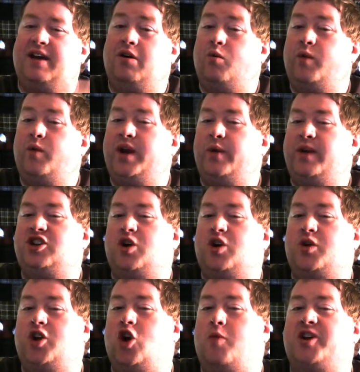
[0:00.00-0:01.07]
we
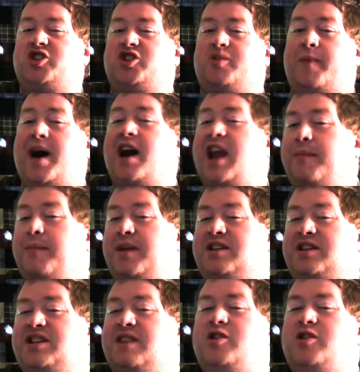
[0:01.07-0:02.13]
don't know much about it. I
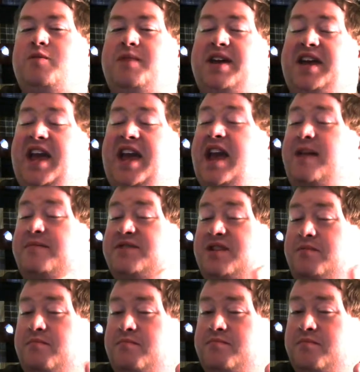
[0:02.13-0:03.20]
mean, WB Games
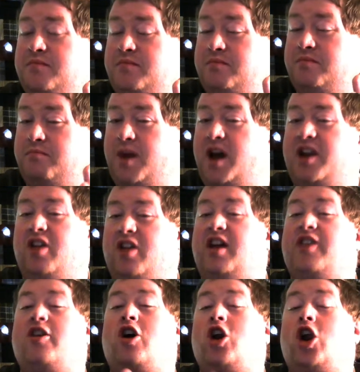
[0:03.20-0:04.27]
and
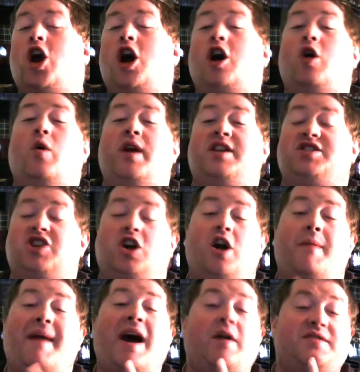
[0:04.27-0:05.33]
Monolith are not going to
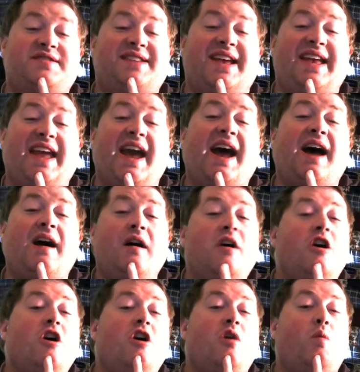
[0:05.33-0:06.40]
come out and say, yeah,
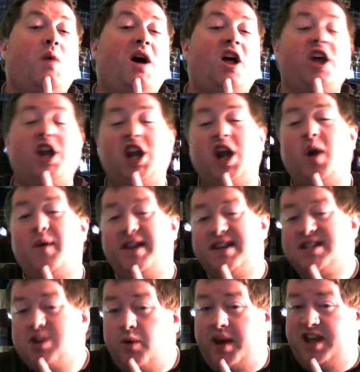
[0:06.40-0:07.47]
well, it
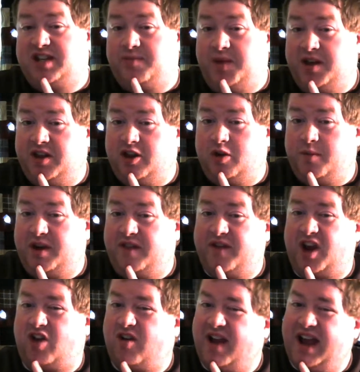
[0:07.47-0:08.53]
is going to be a little bit of
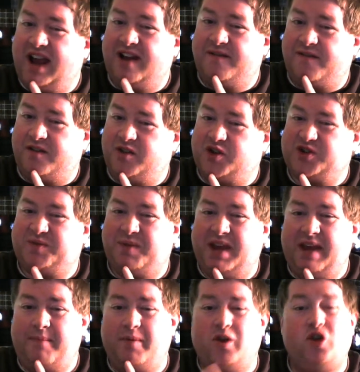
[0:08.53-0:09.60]
a grind for those
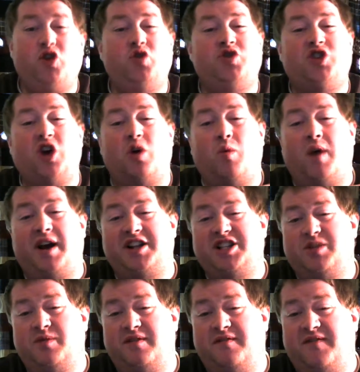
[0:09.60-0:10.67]
people who don't want
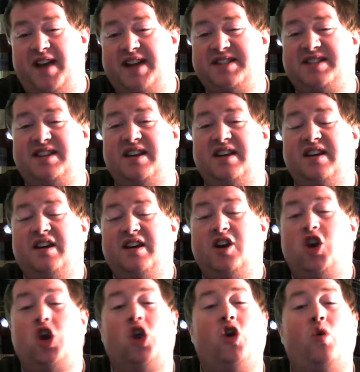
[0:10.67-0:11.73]
to invest,
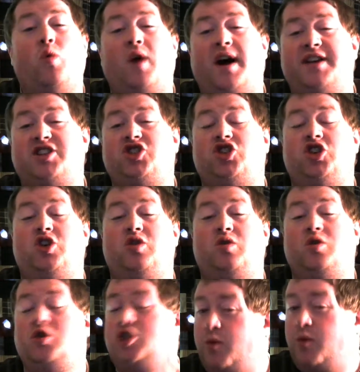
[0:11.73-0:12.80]
or who
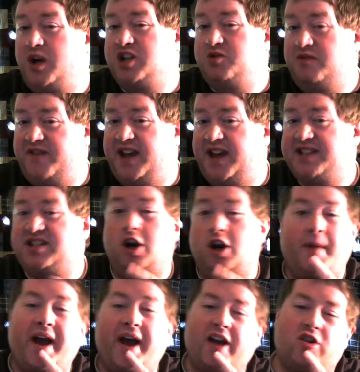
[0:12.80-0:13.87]
don't want to invest in
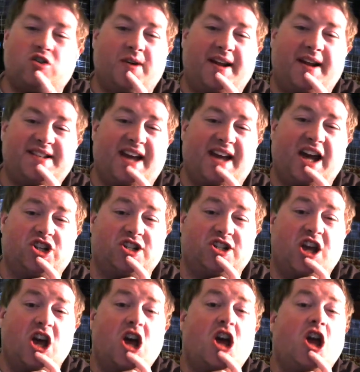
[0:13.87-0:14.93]
our
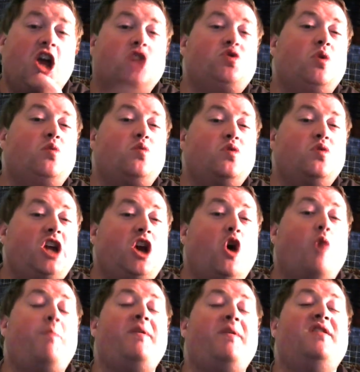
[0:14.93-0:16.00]
microtransactions, because we're really
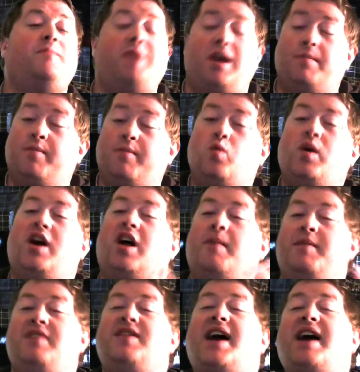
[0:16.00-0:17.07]
hoping that people will.
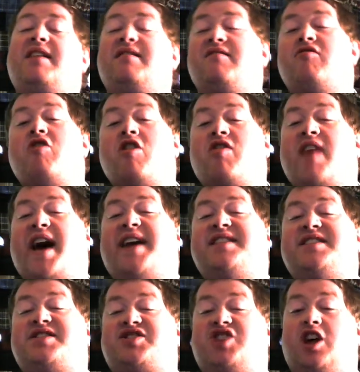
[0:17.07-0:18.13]
I mean, that
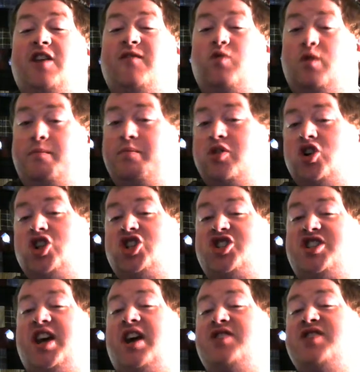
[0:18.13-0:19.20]
in itself would push
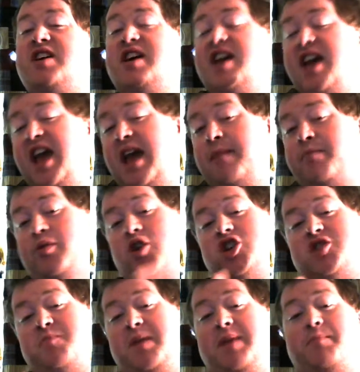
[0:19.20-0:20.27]
sales and
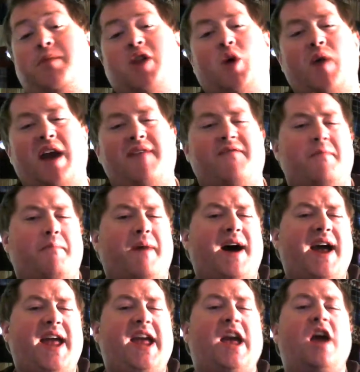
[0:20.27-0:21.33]
push people away from
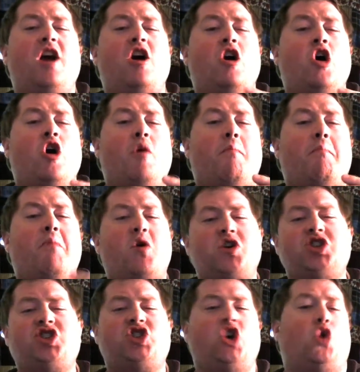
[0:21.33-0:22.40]
buying it,
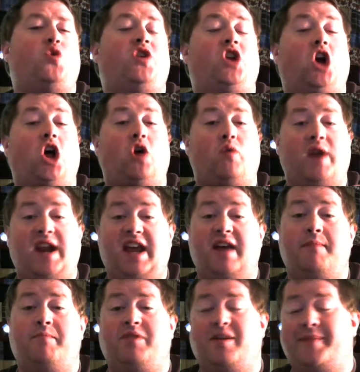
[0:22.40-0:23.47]
more so than already
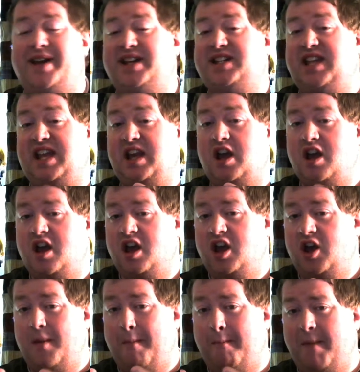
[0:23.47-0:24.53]
implementing
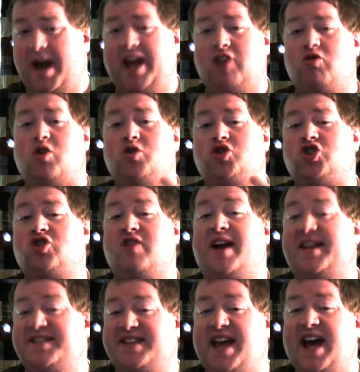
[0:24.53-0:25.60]

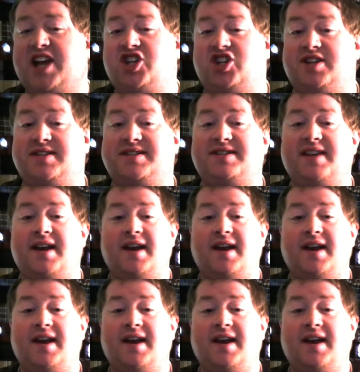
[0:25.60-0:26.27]
microtransactions.